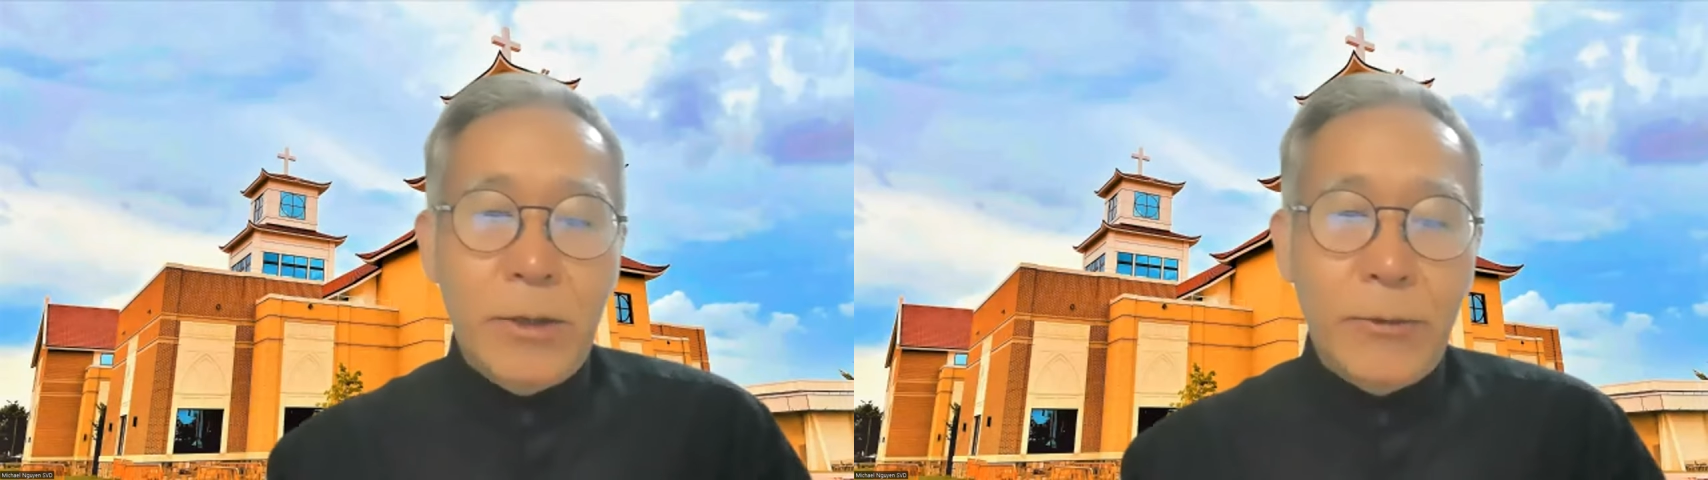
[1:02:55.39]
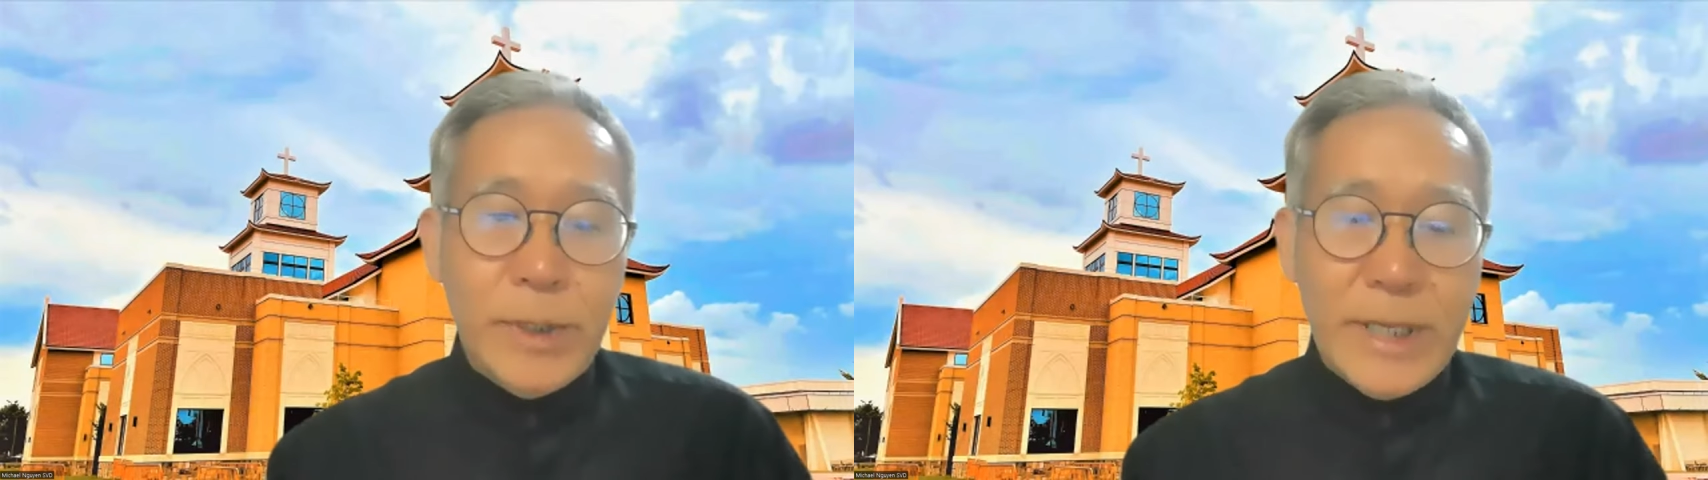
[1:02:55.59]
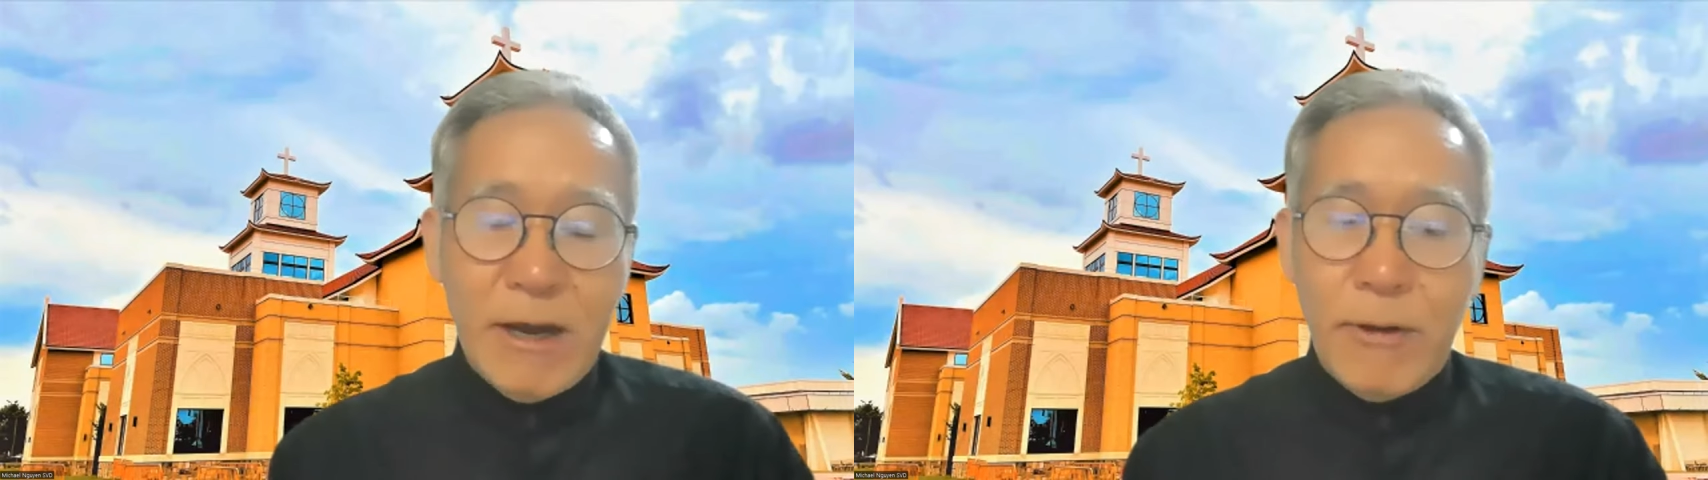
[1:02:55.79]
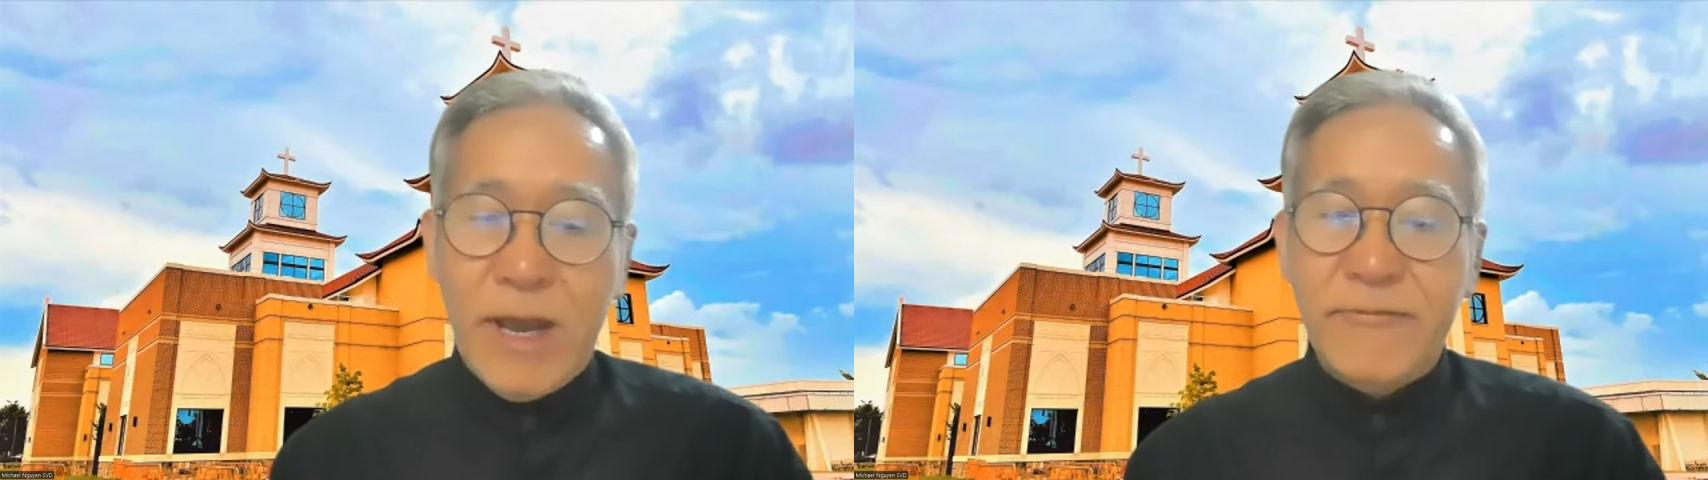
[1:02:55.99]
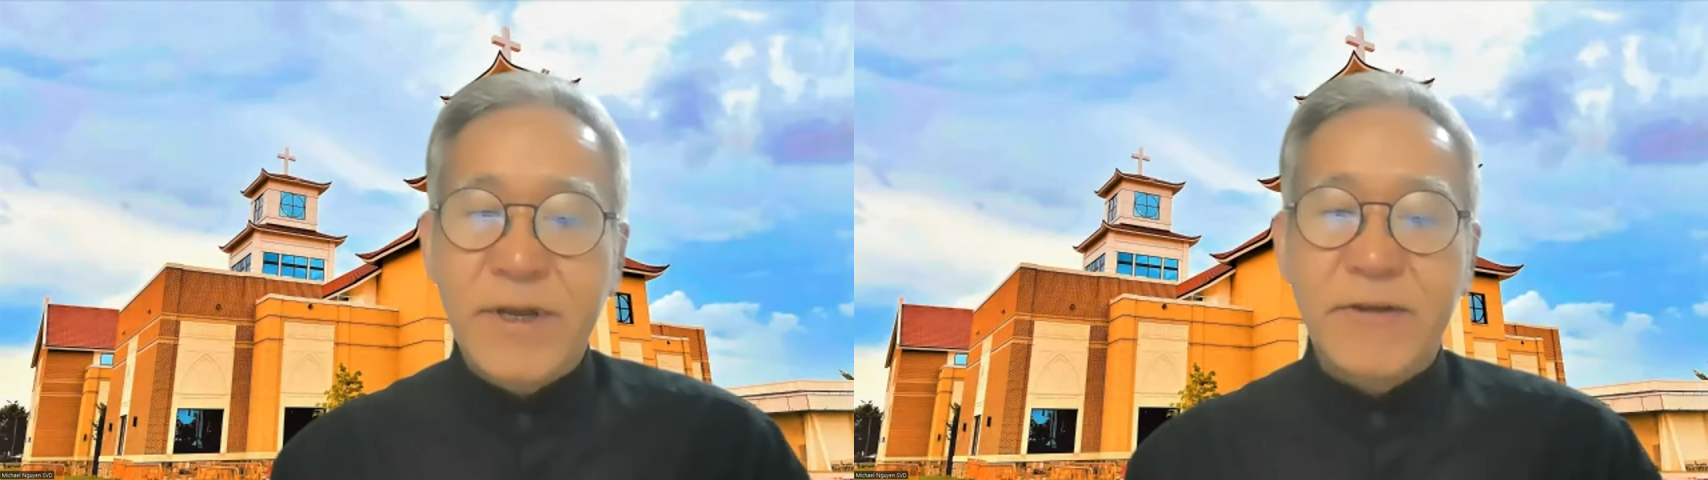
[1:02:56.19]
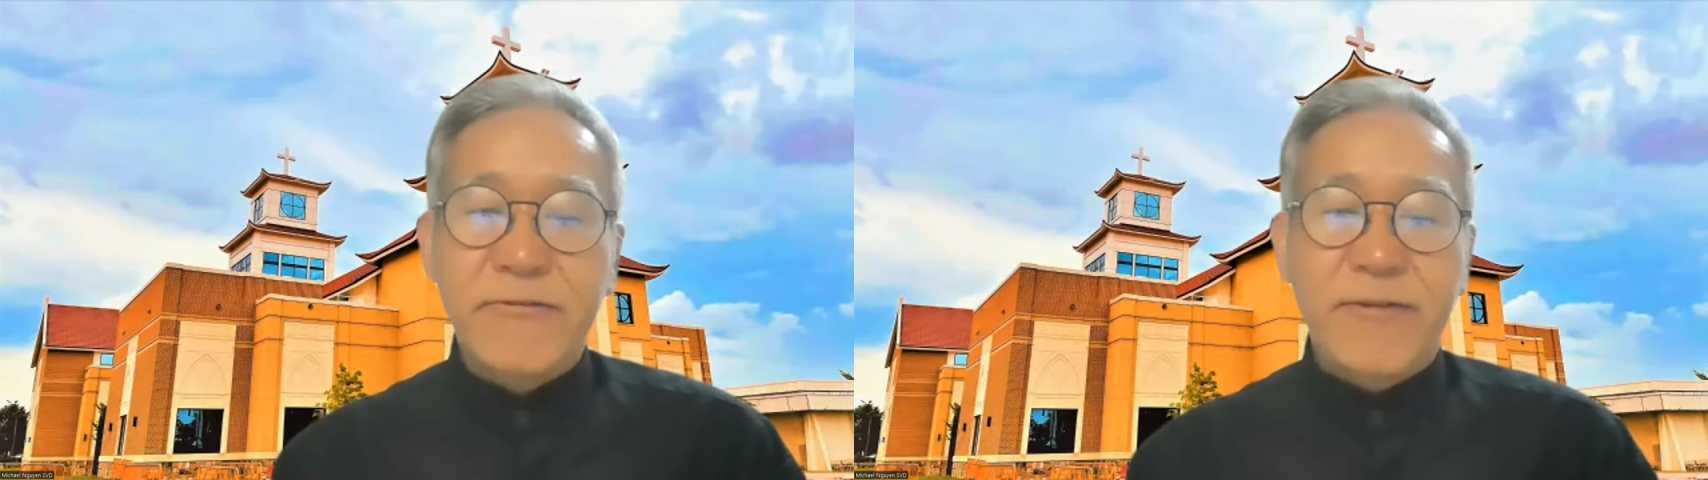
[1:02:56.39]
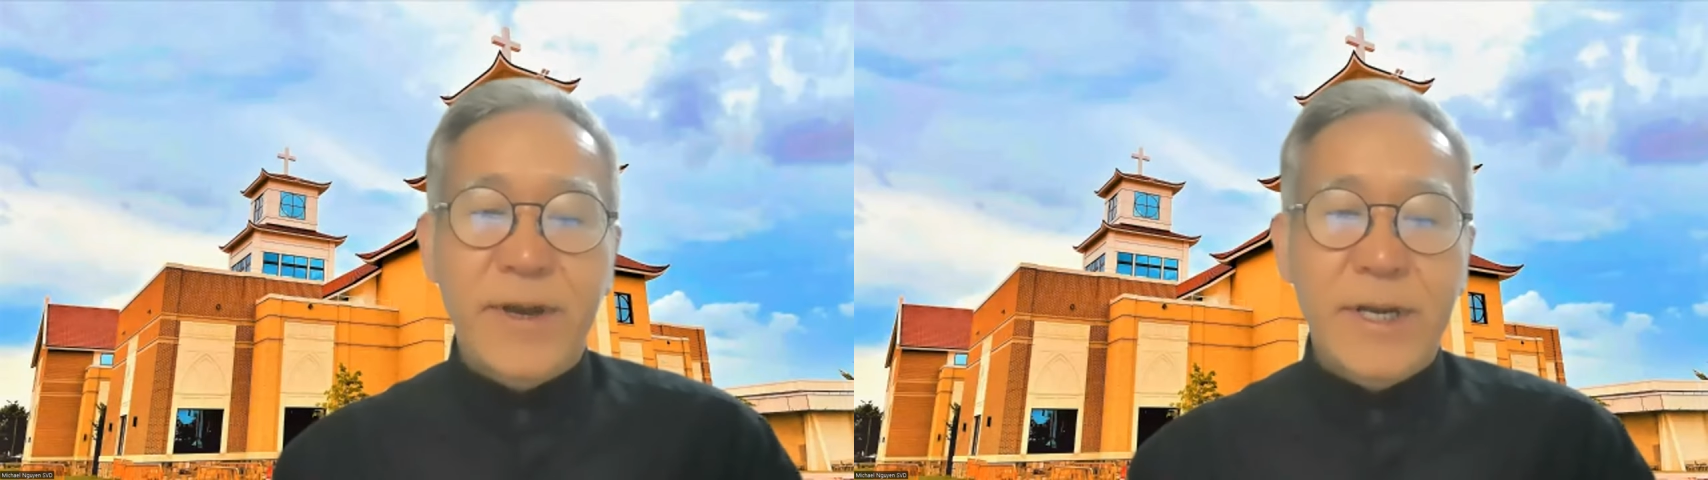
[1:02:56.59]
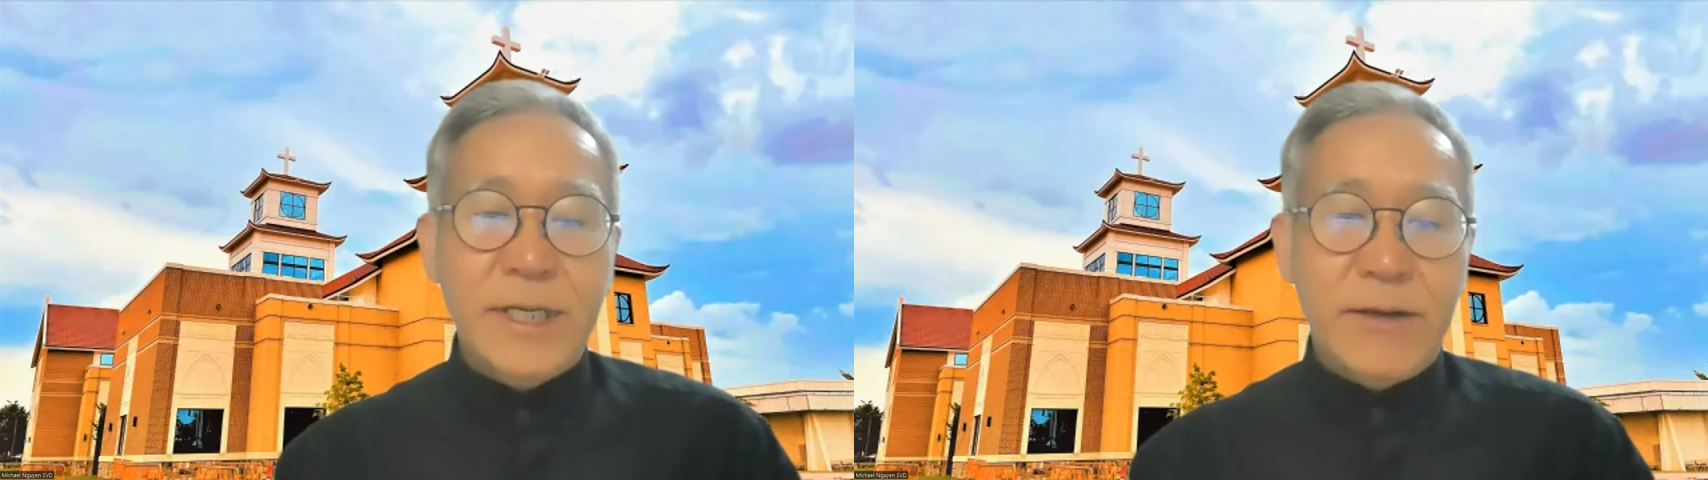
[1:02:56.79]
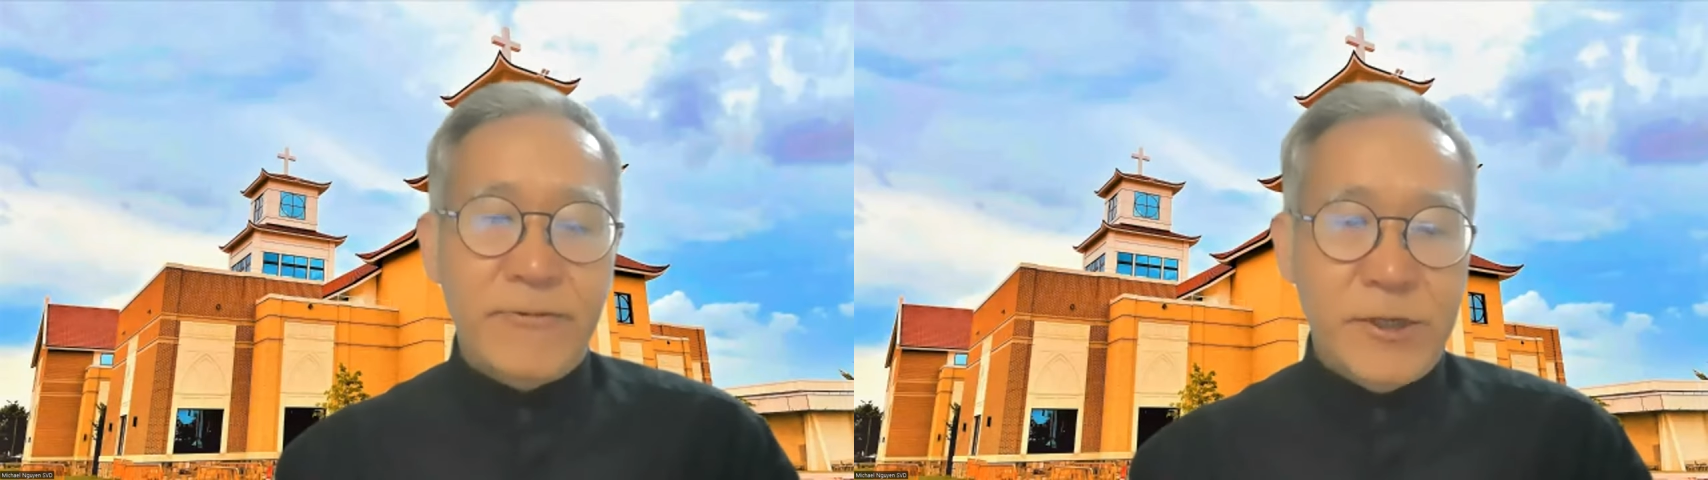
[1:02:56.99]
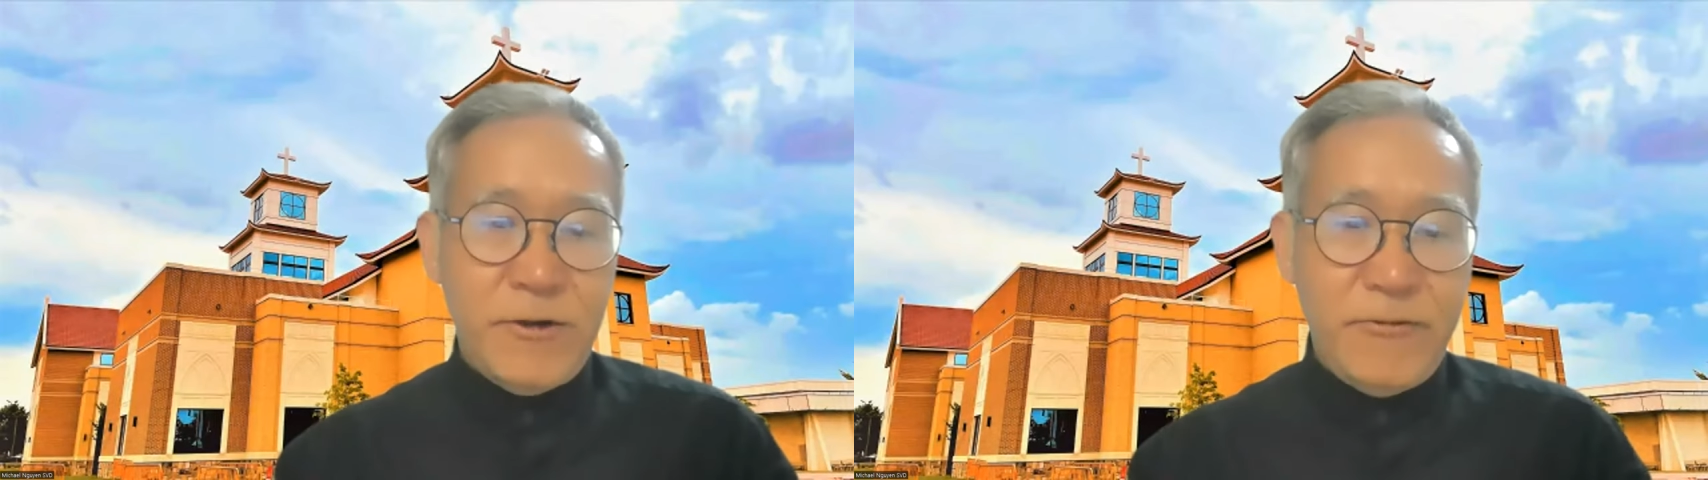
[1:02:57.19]
without having
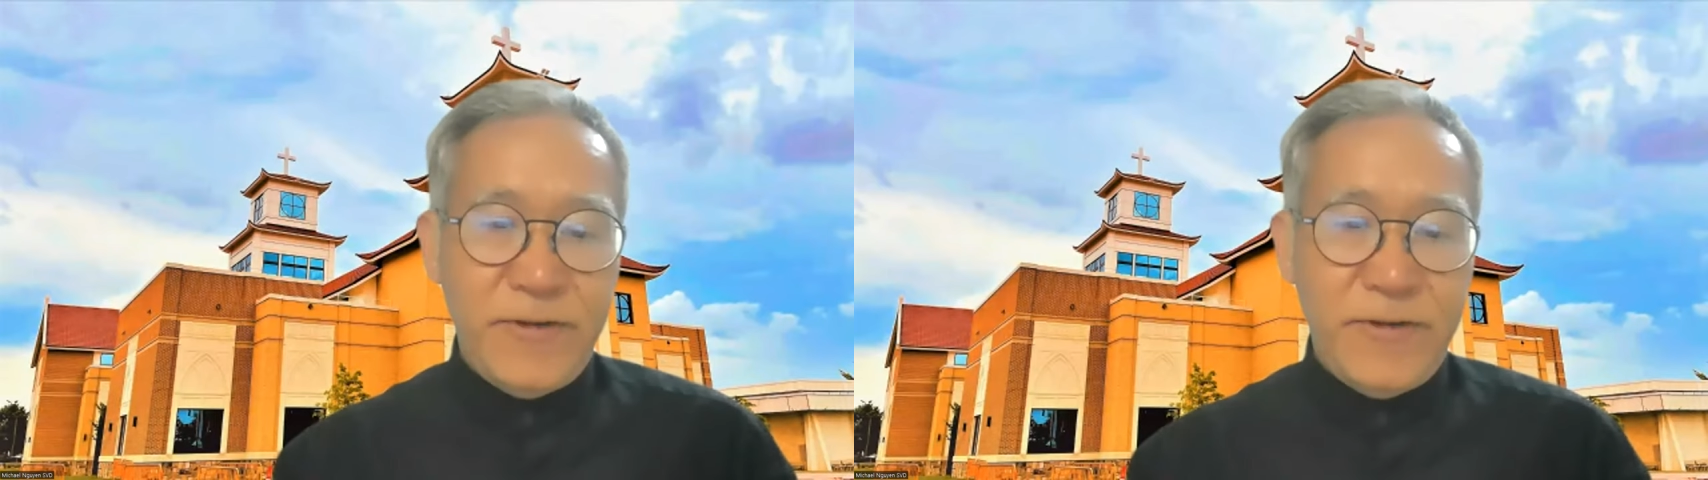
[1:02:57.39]
your